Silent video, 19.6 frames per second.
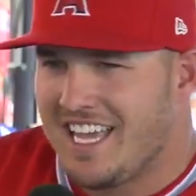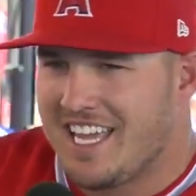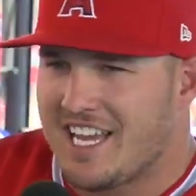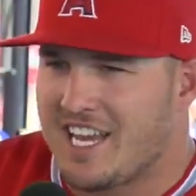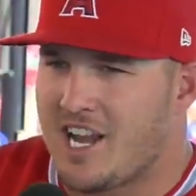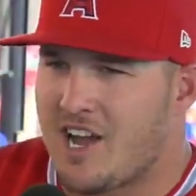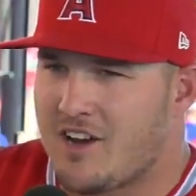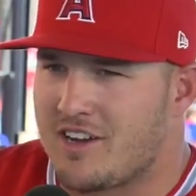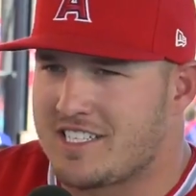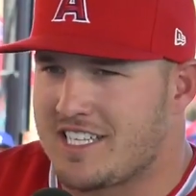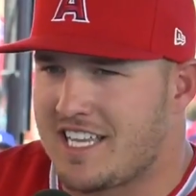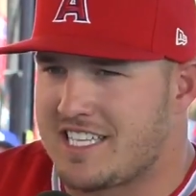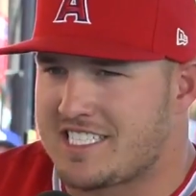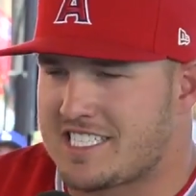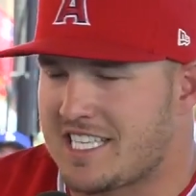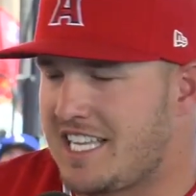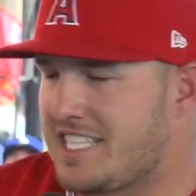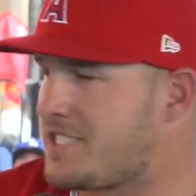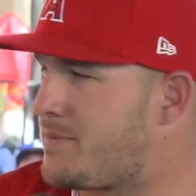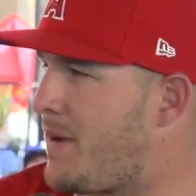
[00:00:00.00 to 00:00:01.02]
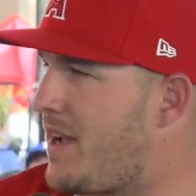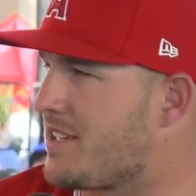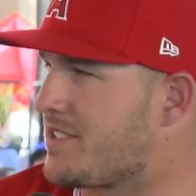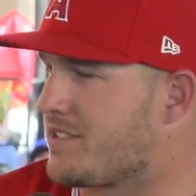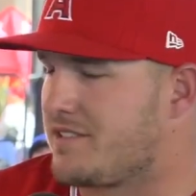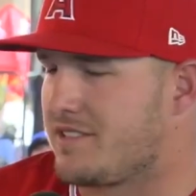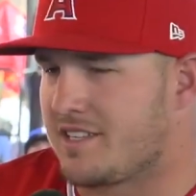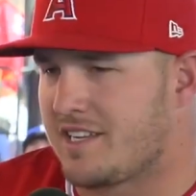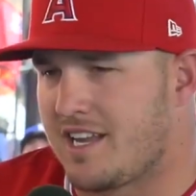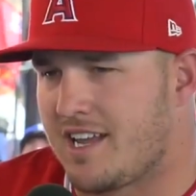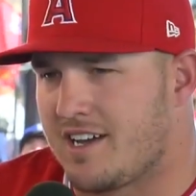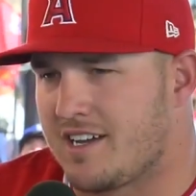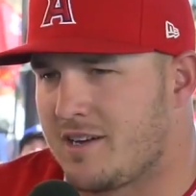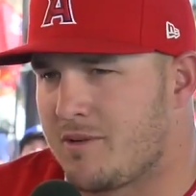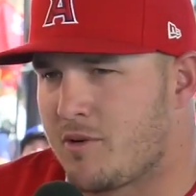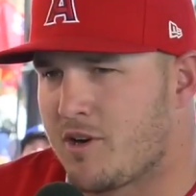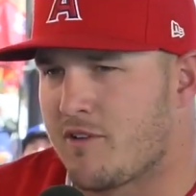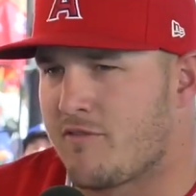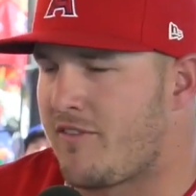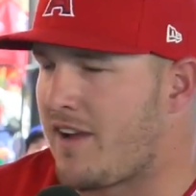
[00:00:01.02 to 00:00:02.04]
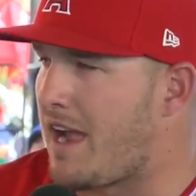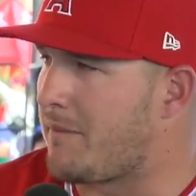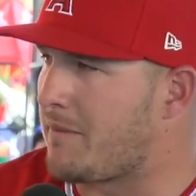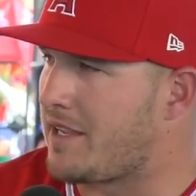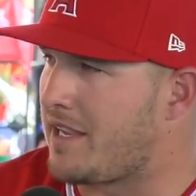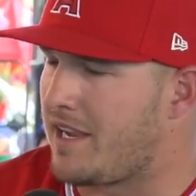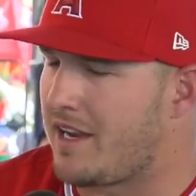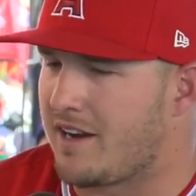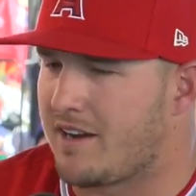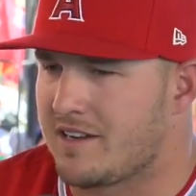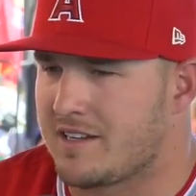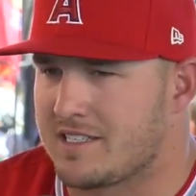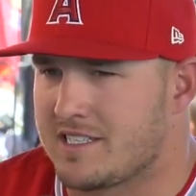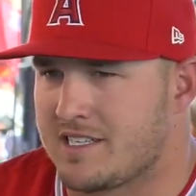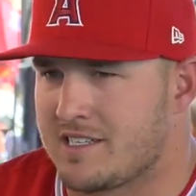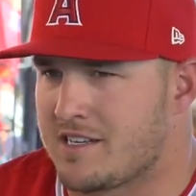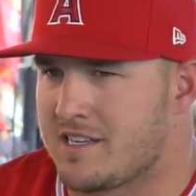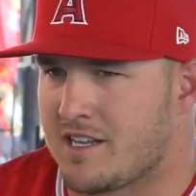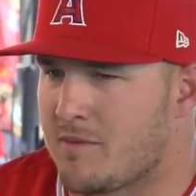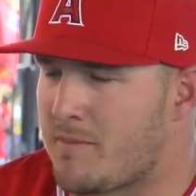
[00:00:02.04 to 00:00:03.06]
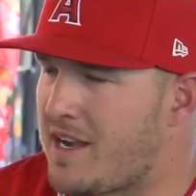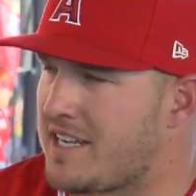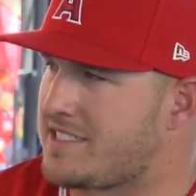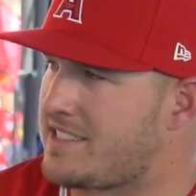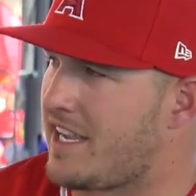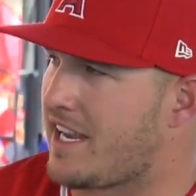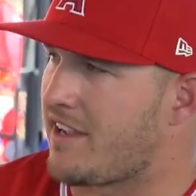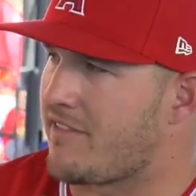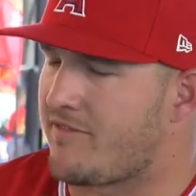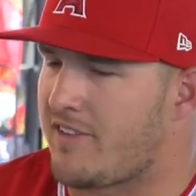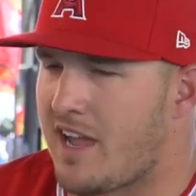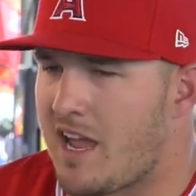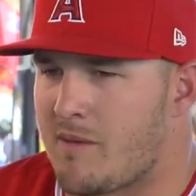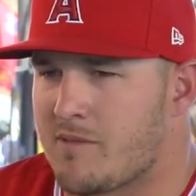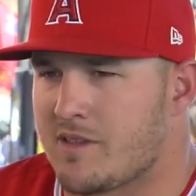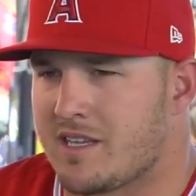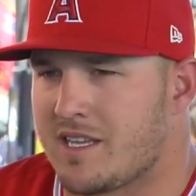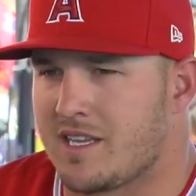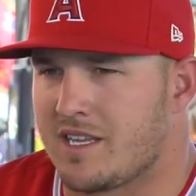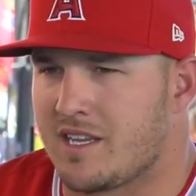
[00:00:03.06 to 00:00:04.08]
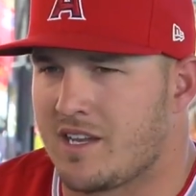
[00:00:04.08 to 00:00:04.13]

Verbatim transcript: You know, it's it's special. You know, we're a family here. They're, they're my second family.